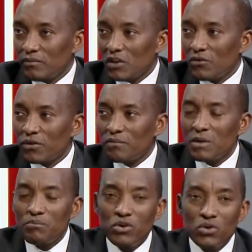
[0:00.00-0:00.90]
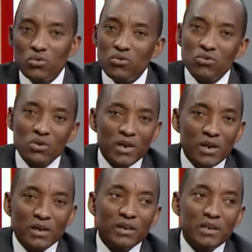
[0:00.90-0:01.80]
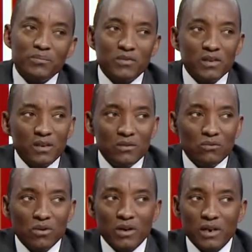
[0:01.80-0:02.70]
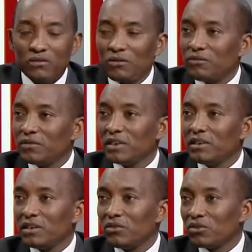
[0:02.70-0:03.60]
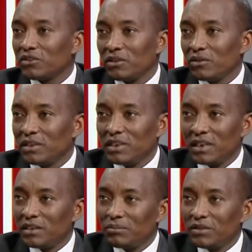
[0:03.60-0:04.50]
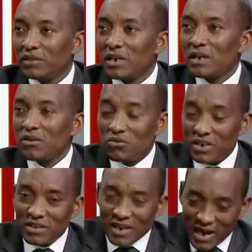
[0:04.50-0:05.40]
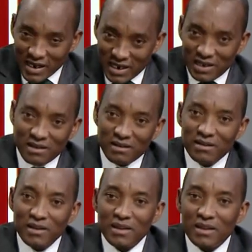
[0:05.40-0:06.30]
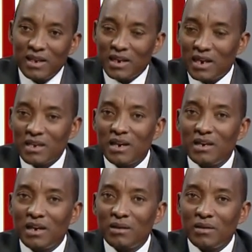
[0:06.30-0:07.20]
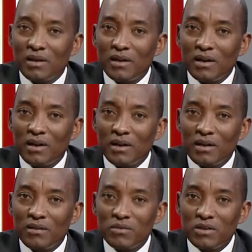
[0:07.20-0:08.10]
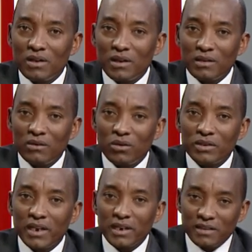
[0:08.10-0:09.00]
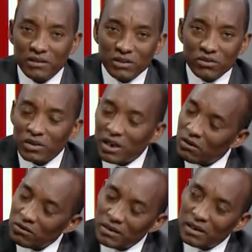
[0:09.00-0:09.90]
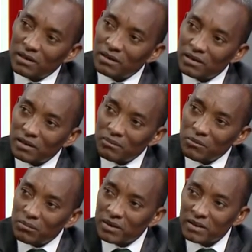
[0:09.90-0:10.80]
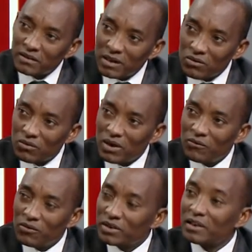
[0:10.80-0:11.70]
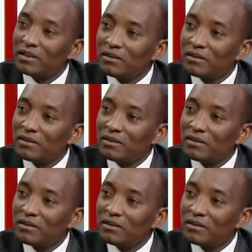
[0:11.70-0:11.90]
From the blue deep sea waters of Indian Ocean on Diani Beach, which again, the Kenyan the hotels and resorts along the Mombasa South were voted